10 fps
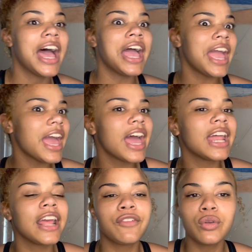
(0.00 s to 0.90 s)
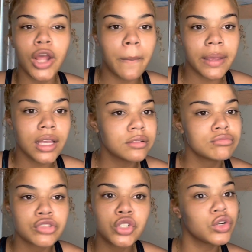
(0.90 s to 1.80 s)
And if you know me,
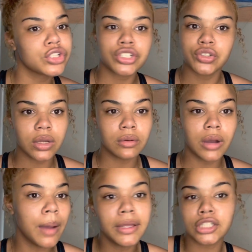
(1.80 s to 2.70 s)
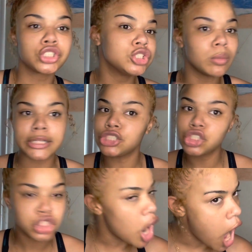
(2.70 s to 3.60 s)
shoot or shoot. I'm going to shoot my
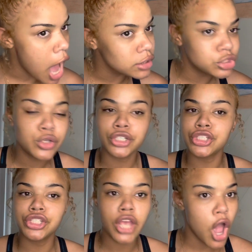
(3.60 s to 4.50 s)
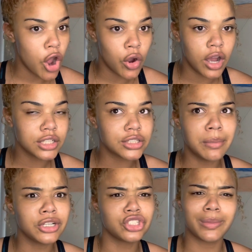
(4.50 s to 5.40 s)
shot. Shoot or shoot. So I'm
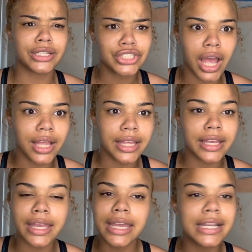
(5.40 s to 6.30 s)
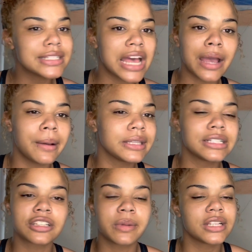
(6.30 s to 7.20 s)
going to shoot my shot. Like, anytime I think
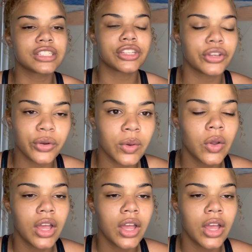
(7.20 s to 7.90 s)
somebody's cute.